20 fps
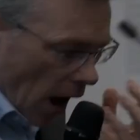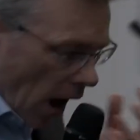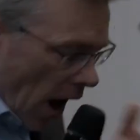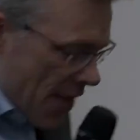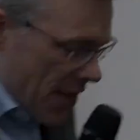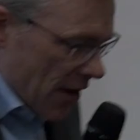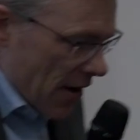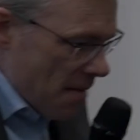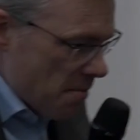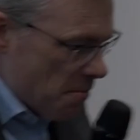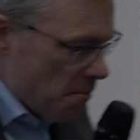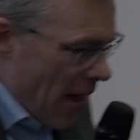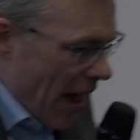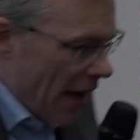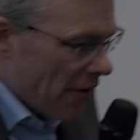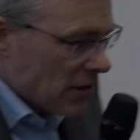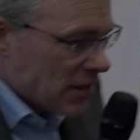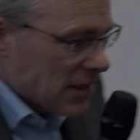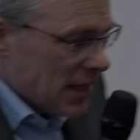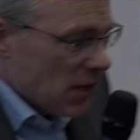either
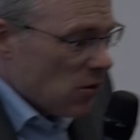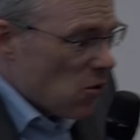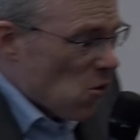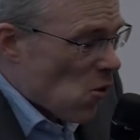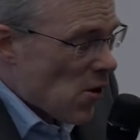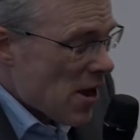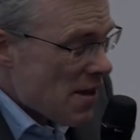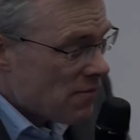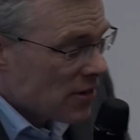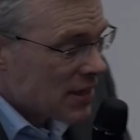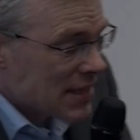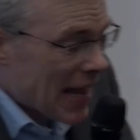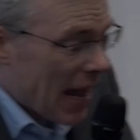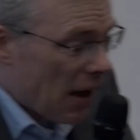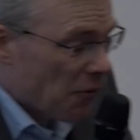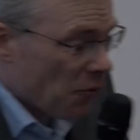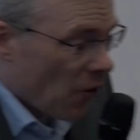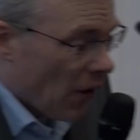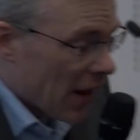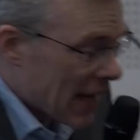embarrassing or even
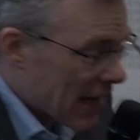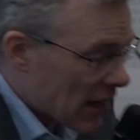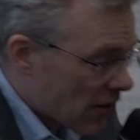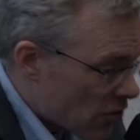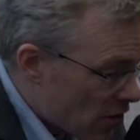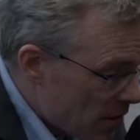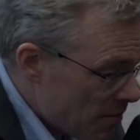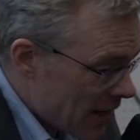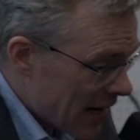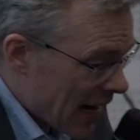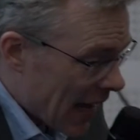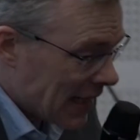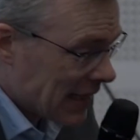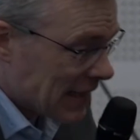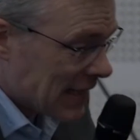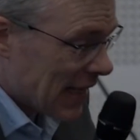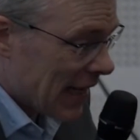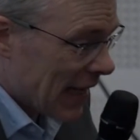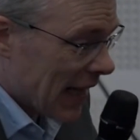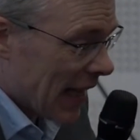downright
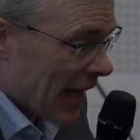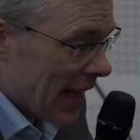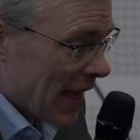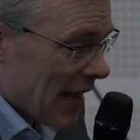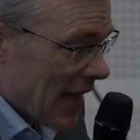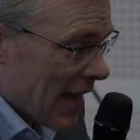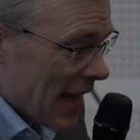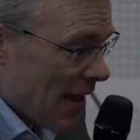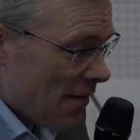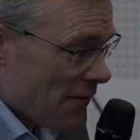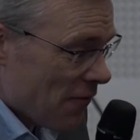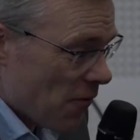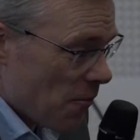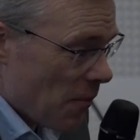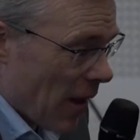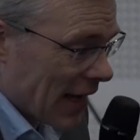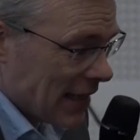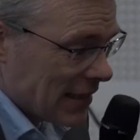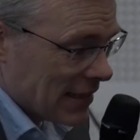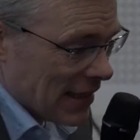incriminating
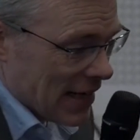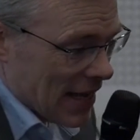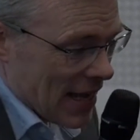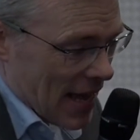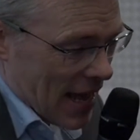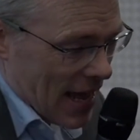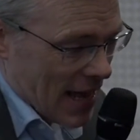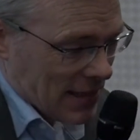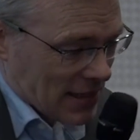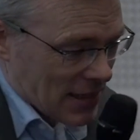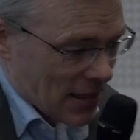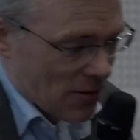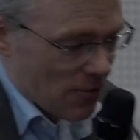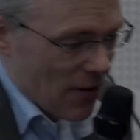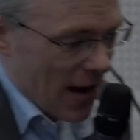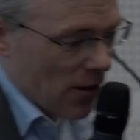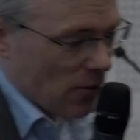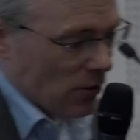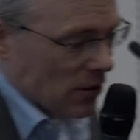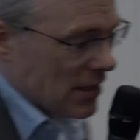information into the
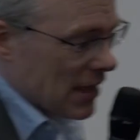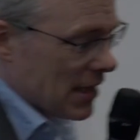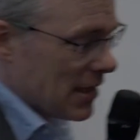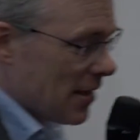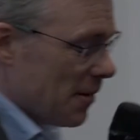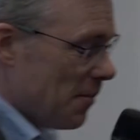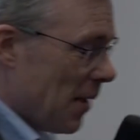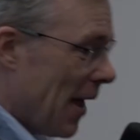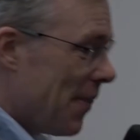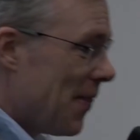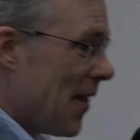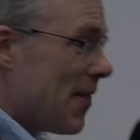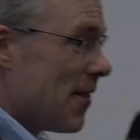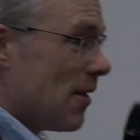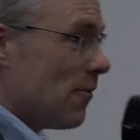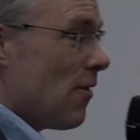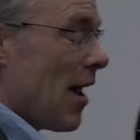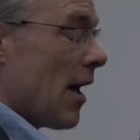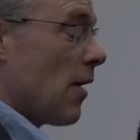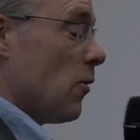record system. And
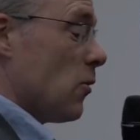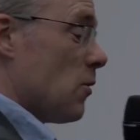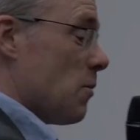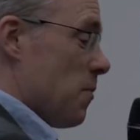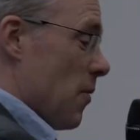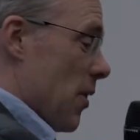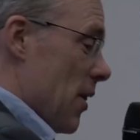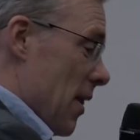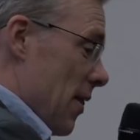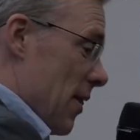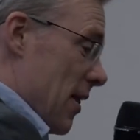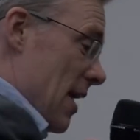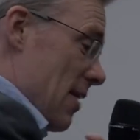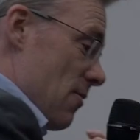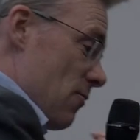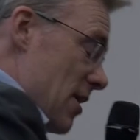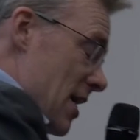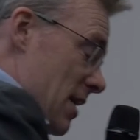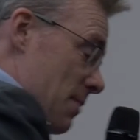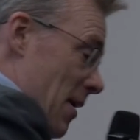then the
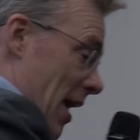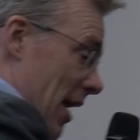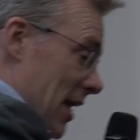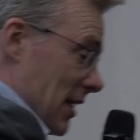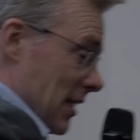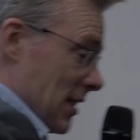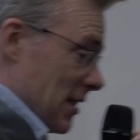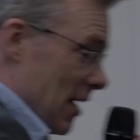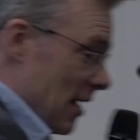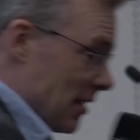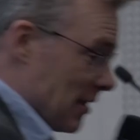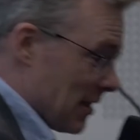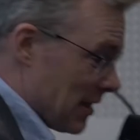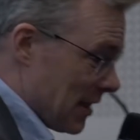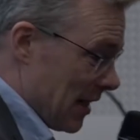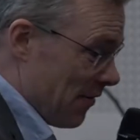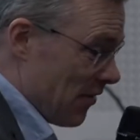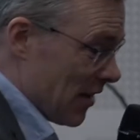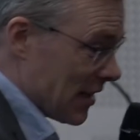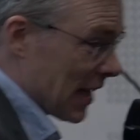risk manager turns to
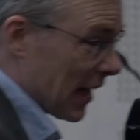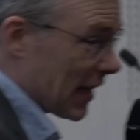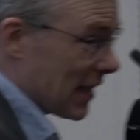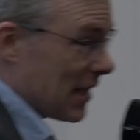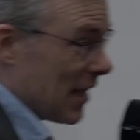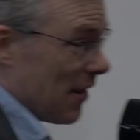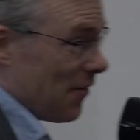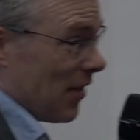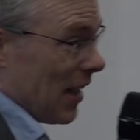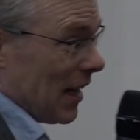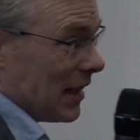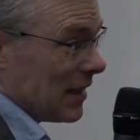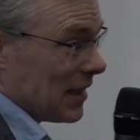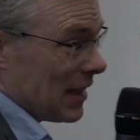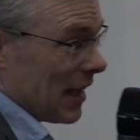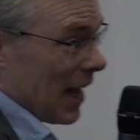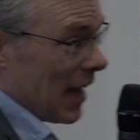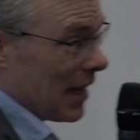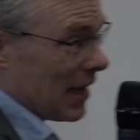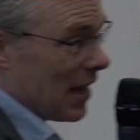the chief executive
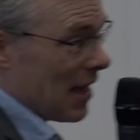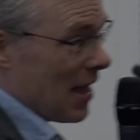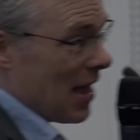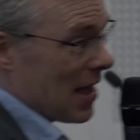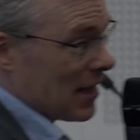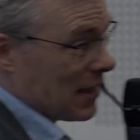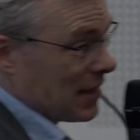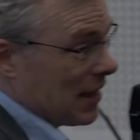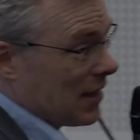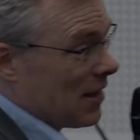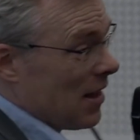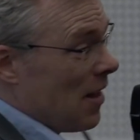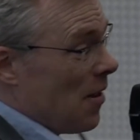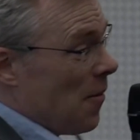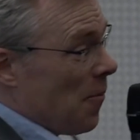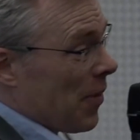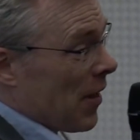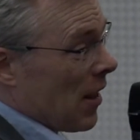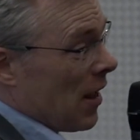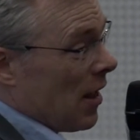and said,
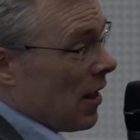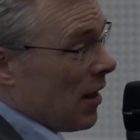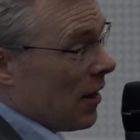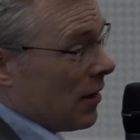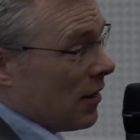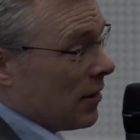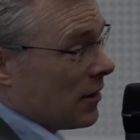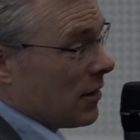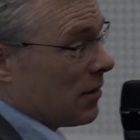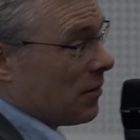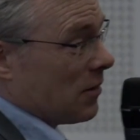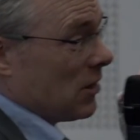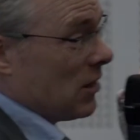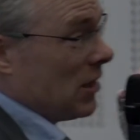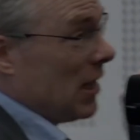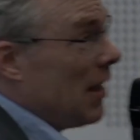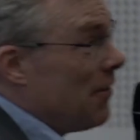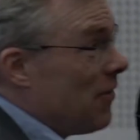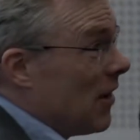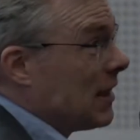
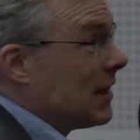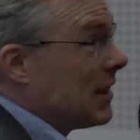Chief